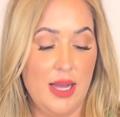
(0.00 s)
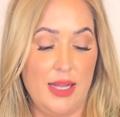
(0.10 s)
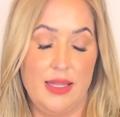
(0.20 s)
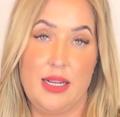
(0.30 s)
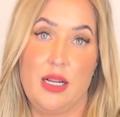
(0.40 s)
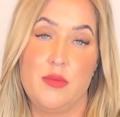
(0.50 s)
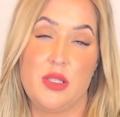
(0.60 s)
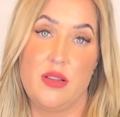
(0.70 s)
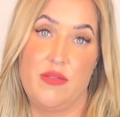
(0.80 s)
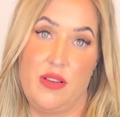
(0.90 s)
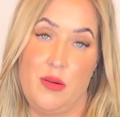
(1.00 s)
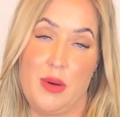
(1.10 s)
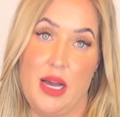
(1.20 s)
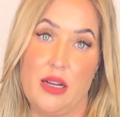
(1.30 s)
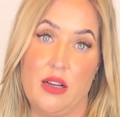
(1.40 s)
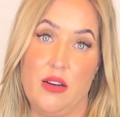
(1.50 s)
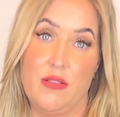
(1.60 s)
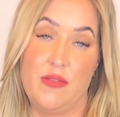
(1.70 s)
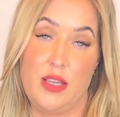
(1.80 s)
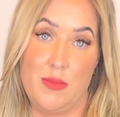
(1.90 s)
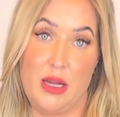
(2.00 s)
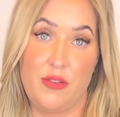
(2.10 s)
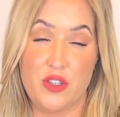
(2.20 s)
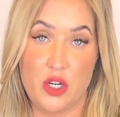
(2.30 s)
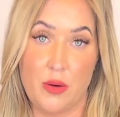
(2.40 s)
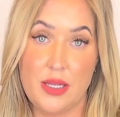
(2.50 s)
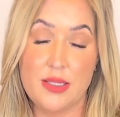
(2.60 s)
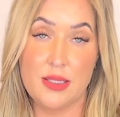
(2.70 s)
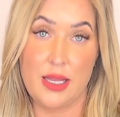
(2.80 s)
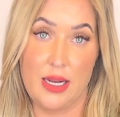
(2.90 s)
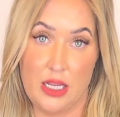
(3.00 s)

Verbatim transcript: And that comes in the feedback of the amount of showings and